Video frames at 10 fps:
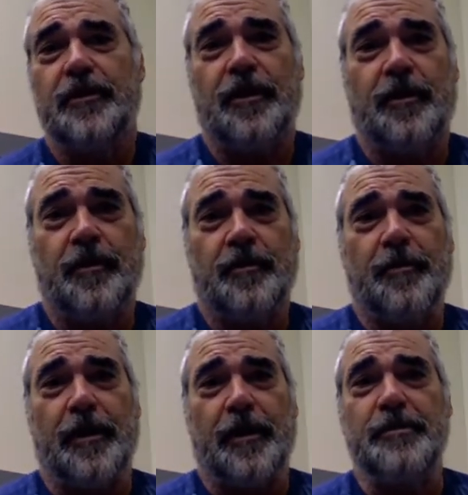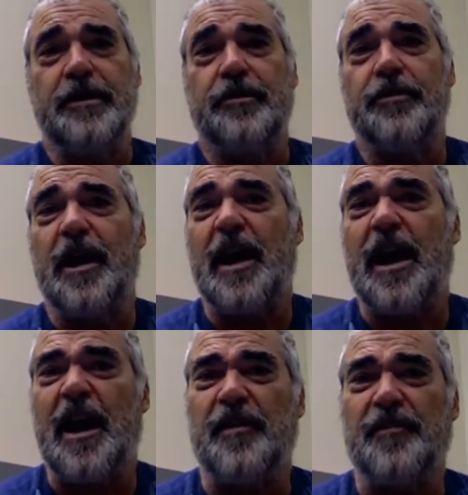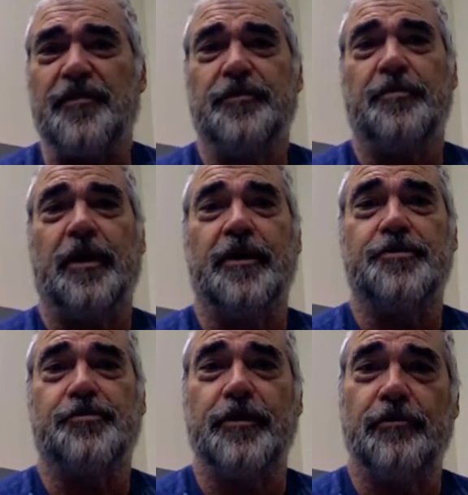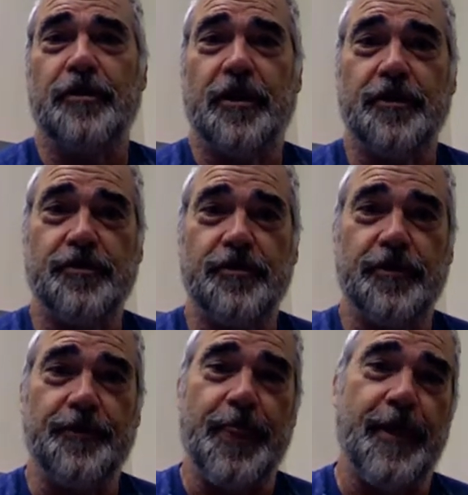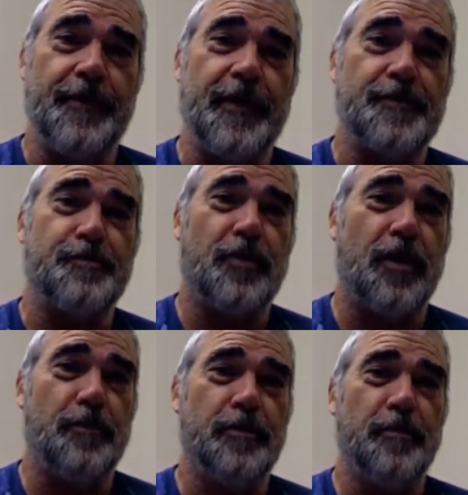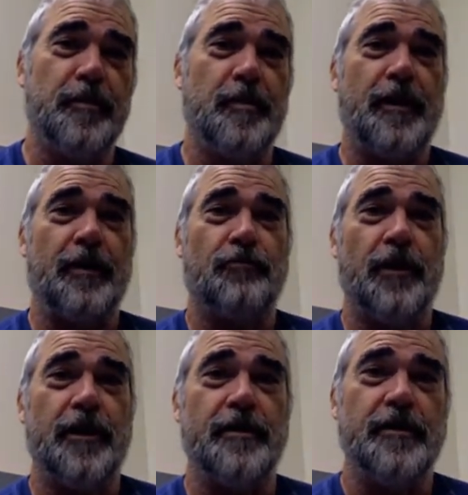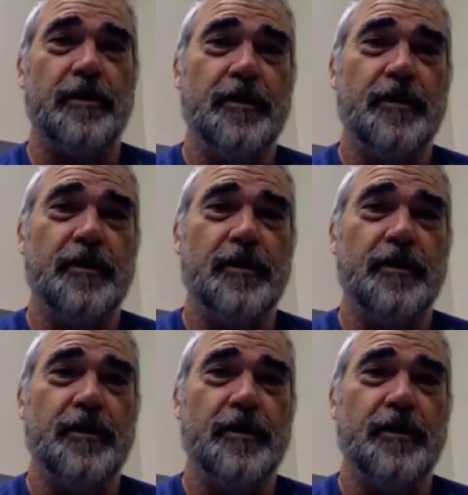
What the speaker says: about 1.5 meters by 2100, that's probably about right.